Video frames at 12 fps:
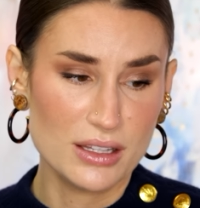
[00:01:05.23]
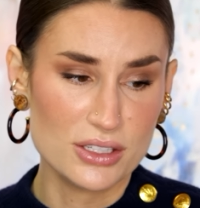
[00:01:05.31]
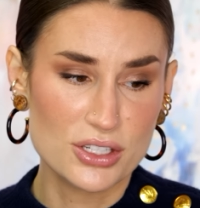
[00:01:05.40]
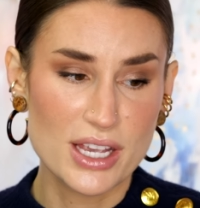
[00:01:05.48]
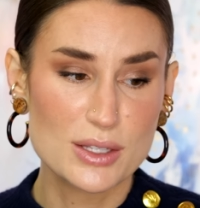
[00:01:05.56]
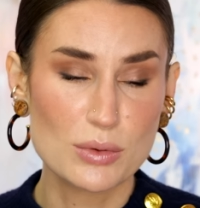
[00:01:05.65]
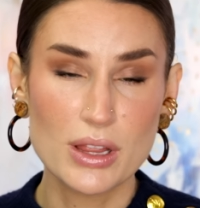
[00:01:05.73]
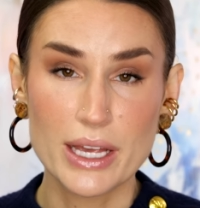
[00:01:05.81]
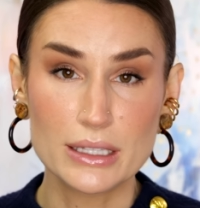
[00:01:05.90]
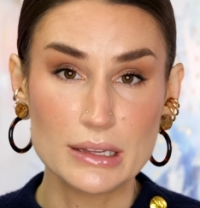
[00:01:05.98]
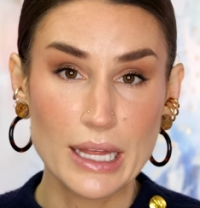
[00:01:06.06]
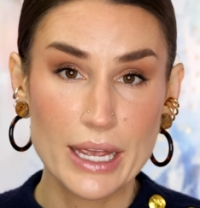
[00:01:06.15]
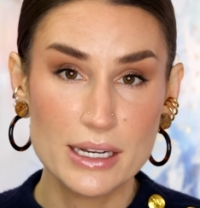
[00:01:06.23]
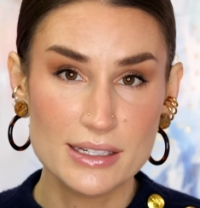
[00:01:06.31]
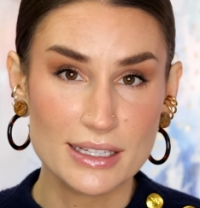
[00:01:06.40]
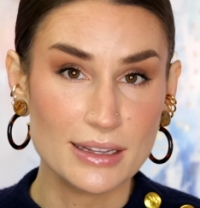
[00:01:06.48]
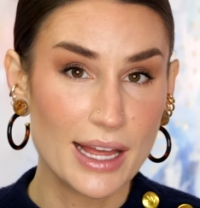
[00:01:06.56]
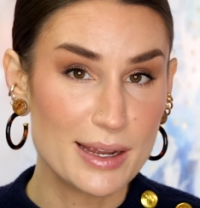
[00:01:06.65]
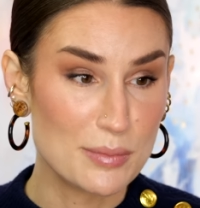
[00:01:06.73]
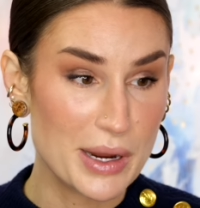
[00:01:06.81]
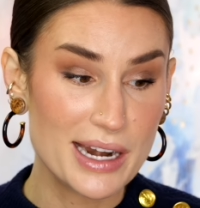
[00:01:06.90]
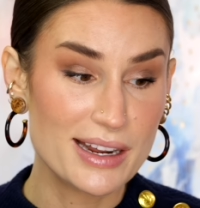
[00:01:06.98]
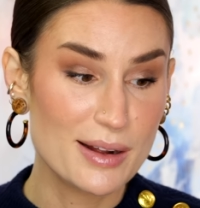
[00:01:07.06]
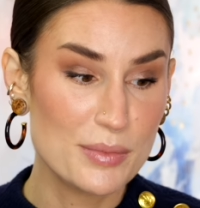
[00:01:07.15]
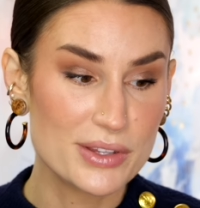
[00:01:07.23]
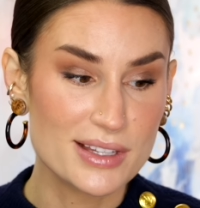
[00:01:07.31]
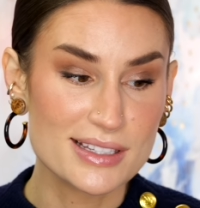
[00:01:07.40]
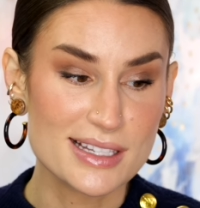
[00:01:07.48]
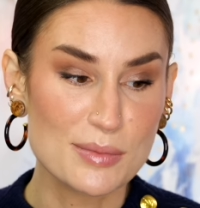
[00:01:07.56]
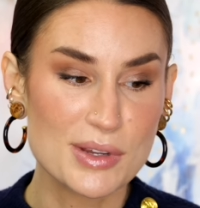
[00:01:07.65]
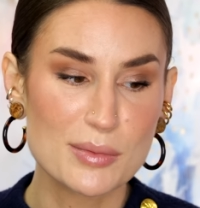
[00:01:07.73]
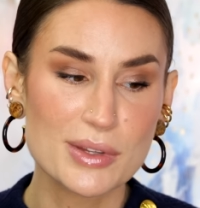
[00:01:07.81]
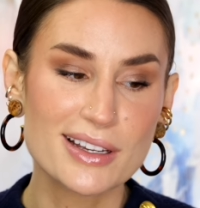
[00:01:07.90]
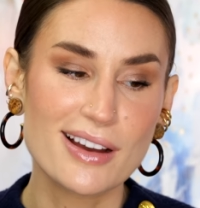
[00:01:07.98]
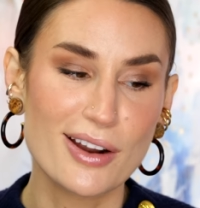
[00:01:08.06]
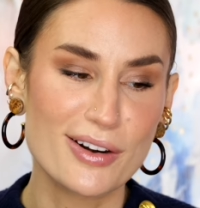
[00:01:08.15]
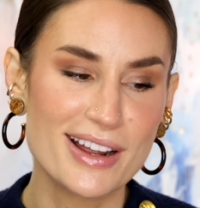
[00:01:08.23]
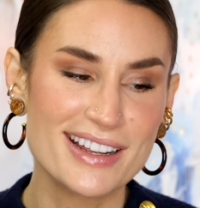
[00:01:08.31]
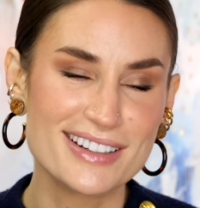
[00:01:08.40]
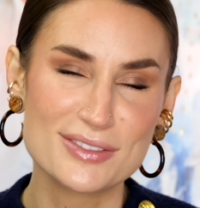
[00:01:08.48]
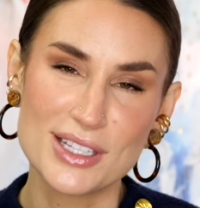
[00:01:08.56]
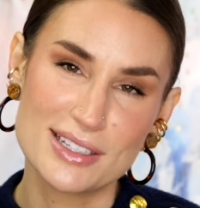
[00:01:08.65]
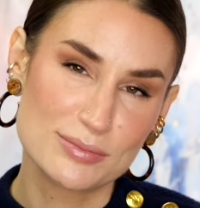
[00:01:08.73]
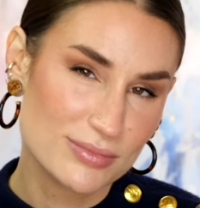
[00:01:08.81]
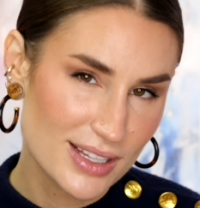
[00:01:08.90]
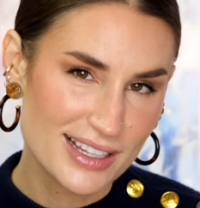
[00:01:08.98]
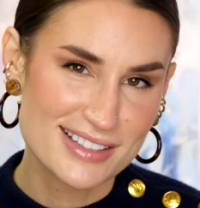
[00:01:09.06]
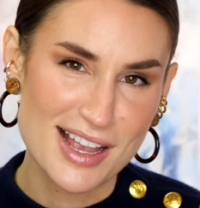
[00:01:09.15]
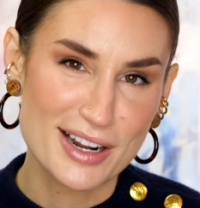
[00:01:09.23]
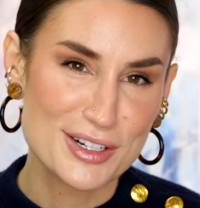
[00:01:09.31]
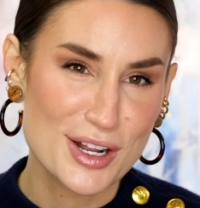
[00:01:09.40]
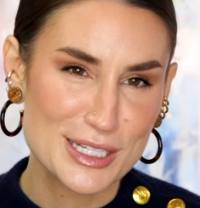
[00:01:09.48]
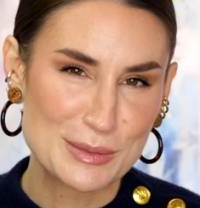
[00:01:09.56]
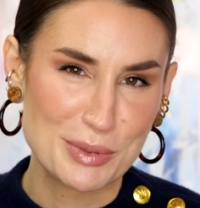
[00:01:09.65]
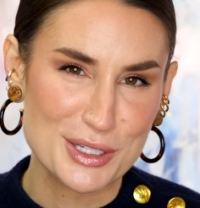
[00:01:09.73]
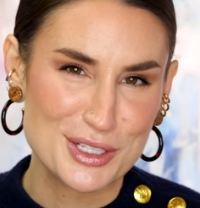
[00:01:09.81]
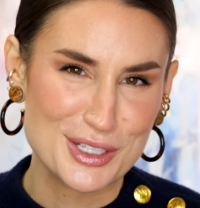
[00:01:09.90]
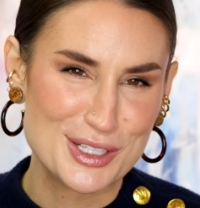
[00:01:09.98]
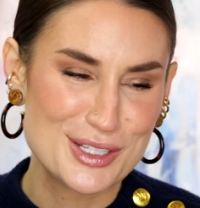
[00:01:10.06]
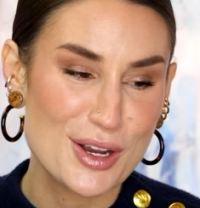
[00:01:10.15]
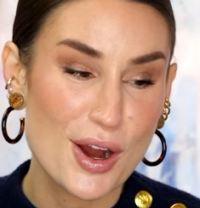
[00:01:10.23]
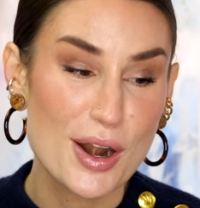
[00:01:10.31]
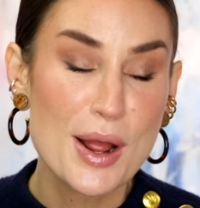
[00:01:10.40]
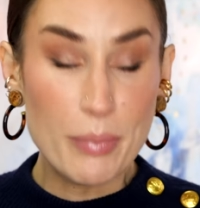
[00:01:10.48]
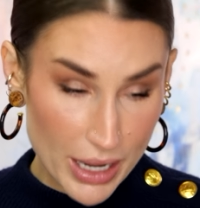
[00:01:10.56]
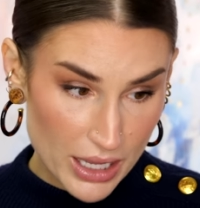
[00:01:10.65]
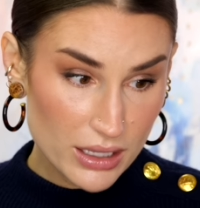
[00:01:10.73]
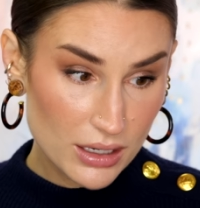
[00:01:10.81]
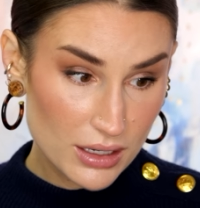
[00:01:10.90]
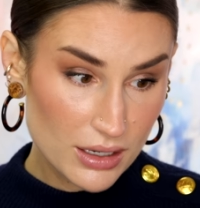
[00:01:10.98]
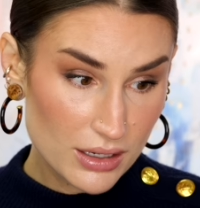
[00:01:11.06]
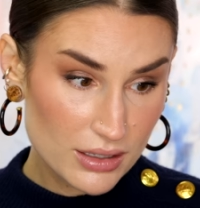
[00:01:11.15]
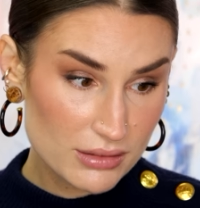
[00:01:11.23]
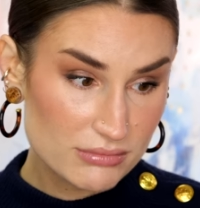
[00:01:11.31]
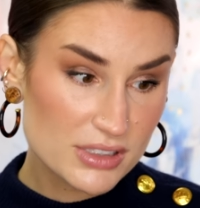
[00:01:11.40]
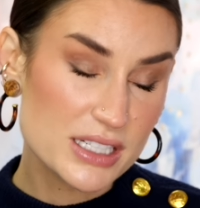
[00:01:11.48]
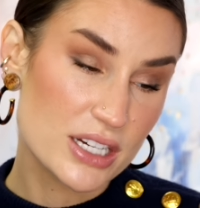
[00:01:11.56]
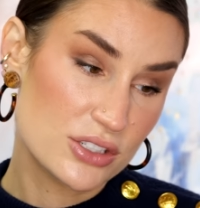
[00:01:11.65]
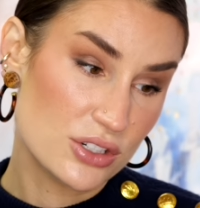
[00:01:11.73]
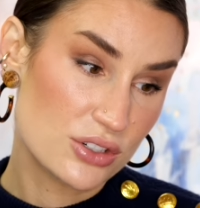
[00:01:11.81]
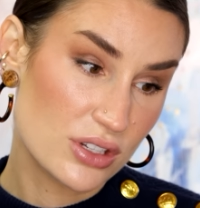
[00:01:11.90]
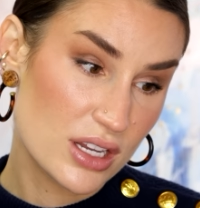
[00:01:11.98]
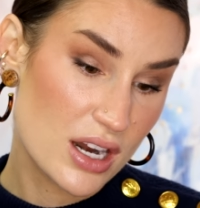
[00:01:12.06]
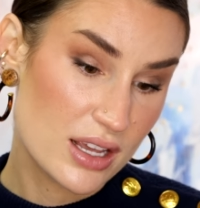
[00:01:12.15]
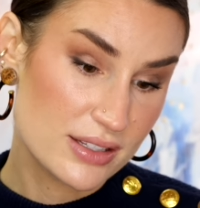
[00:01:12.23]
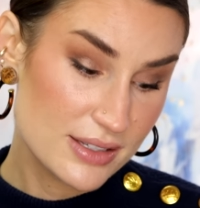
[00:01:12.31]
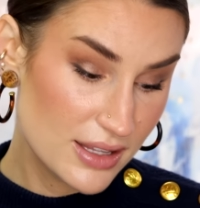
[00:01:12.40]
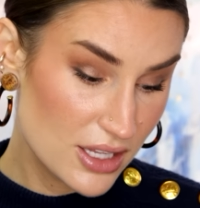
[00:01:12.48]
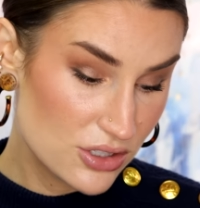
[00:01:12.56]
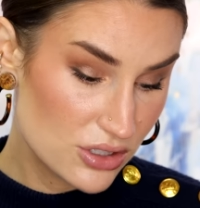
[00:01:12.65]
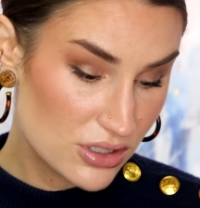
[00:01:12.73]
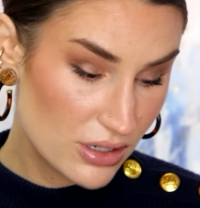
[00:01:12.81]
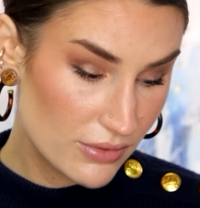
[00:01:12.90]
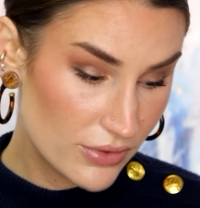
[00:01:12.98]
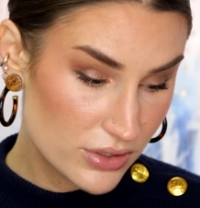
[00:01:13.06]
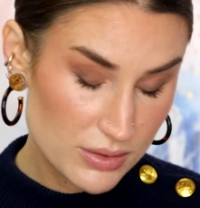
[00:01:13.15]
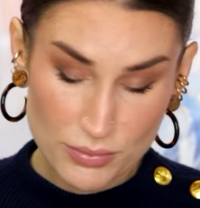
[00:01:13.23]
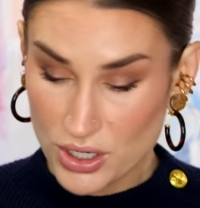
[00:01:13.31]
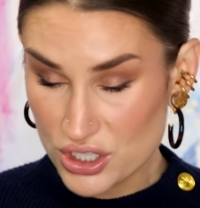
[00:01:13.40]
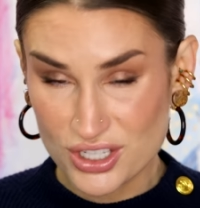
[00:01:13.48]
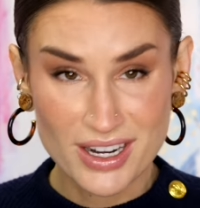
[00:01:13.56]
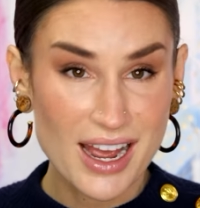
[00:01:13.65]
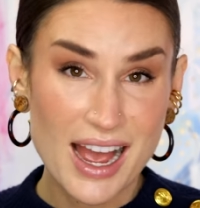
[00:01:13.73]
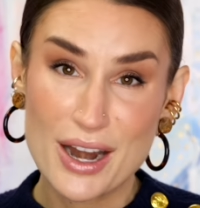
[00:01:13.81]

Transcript: the shades were like light and light medium that they sent me. I'm like, all right, it's like, that's not an auspicious start, but the texture is really nice. And that's just on a first impression.